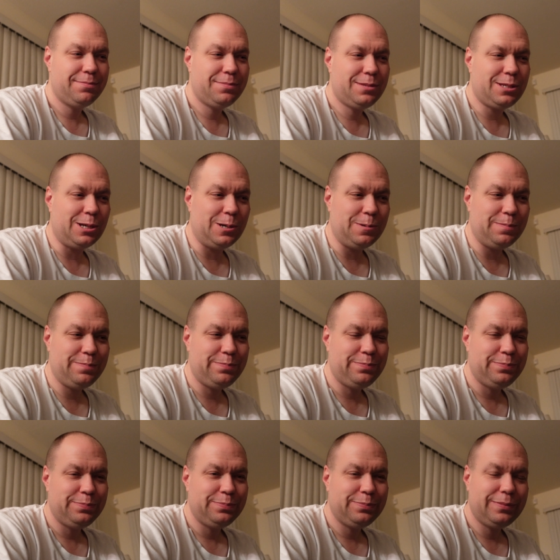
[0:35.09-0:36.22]
So,
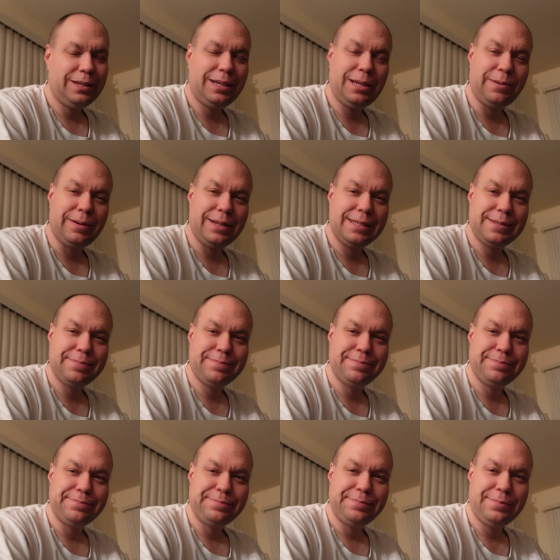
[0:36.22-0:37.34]
anyways.
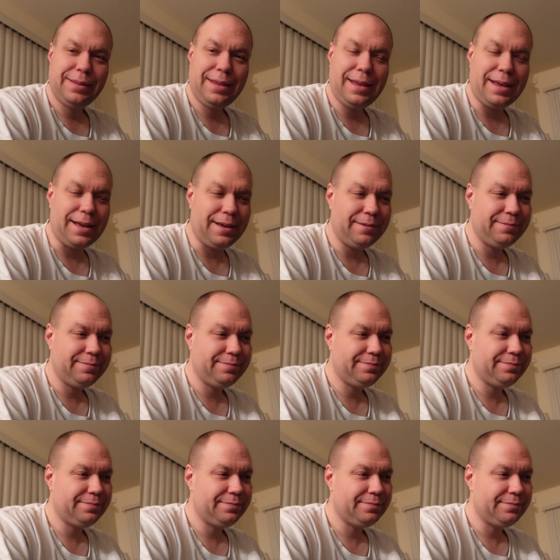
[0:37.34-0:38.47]
Yeah.
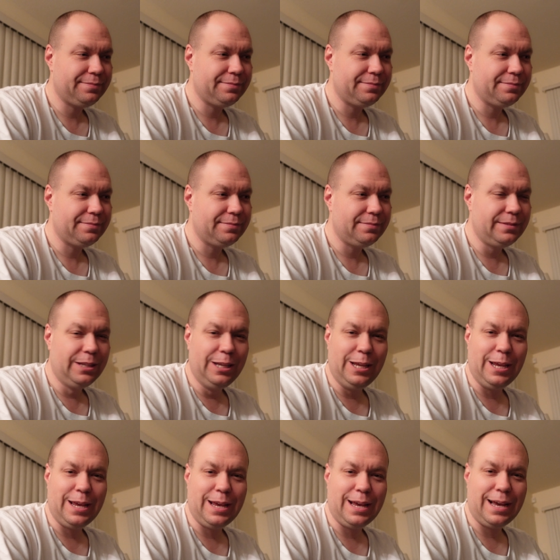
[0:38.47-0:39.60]

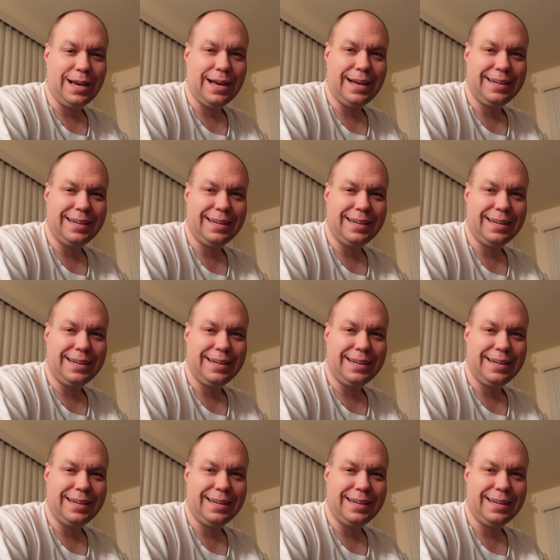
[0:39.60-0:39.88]
Yeah.